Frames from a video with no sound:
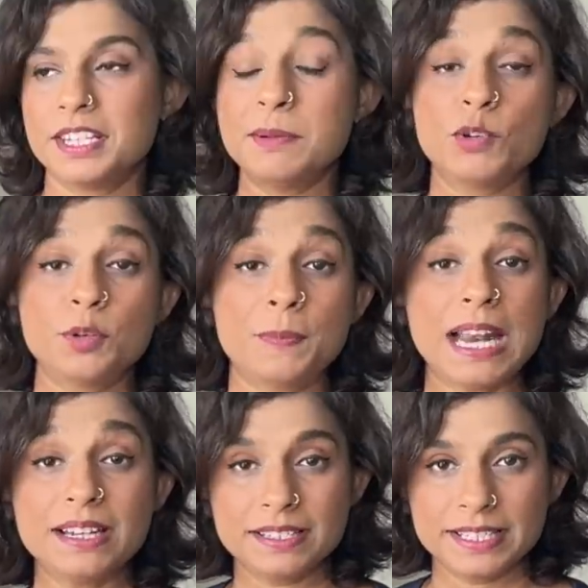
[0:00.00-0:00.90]
neighborhood
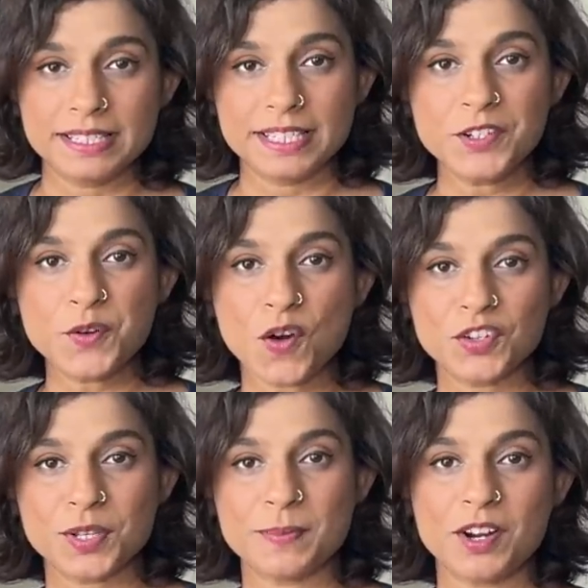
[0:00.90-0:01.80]
parlor Didi
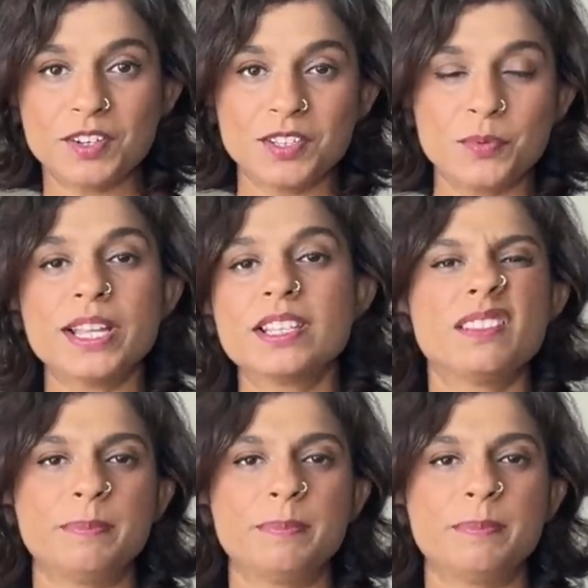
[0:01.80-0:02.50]
talks about the ways of the